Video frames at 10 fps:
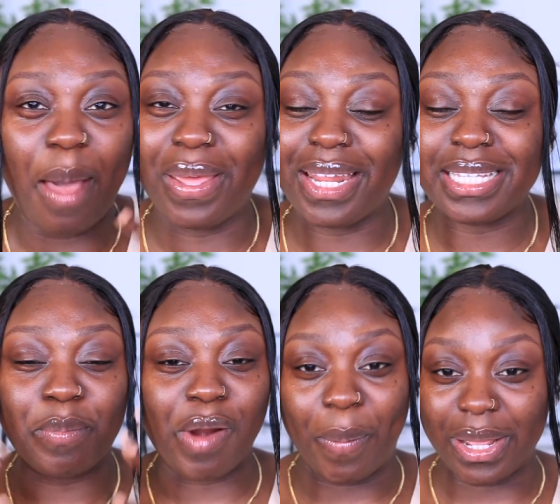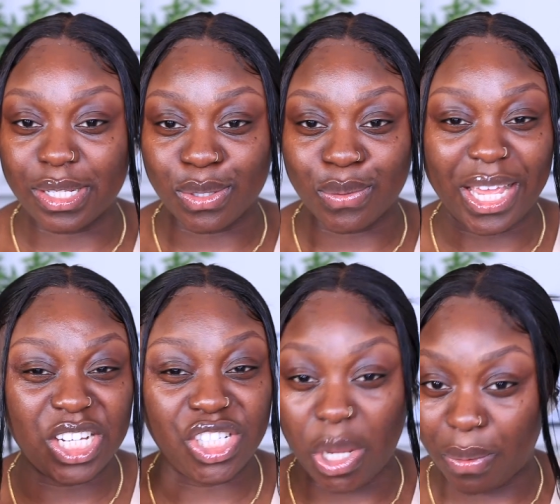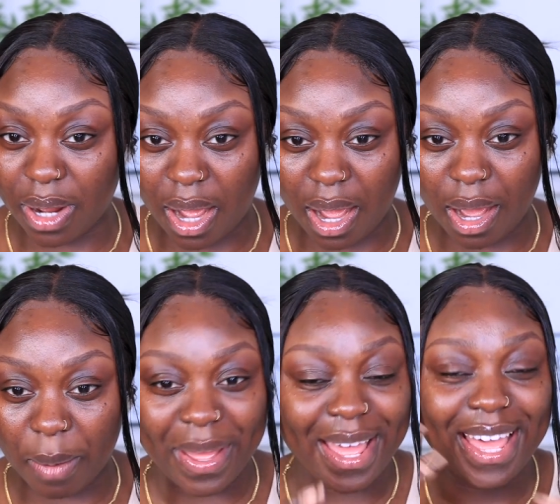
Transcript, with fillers: I mean, it's a brow pencil, It showed up,